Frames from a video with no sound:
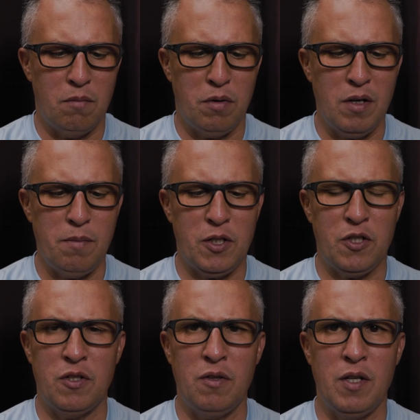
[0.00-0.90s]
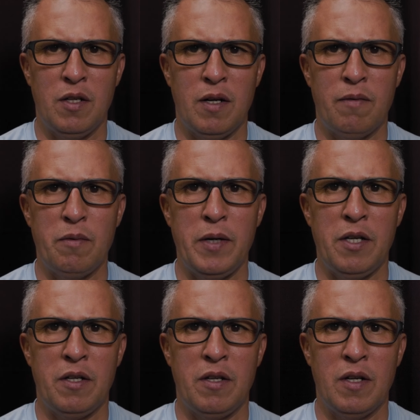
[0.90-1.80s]
pretty much shooting every
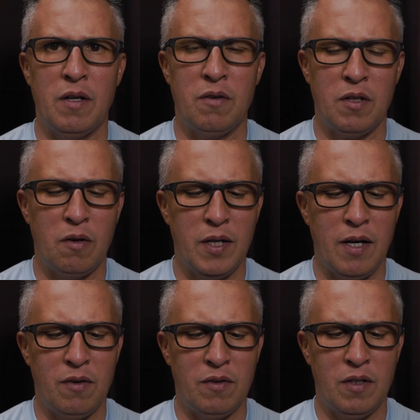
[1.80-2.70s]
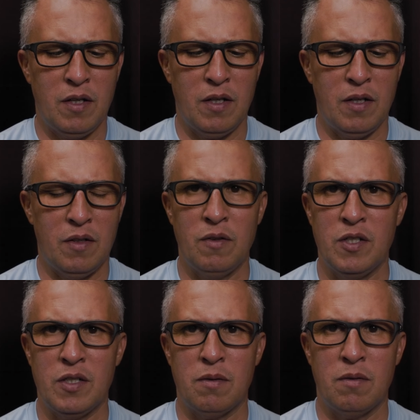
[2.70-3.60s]
week, going out and
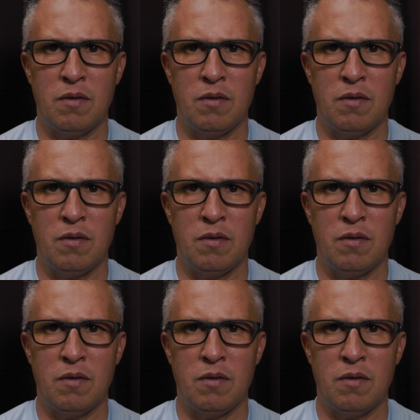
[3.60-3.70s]
just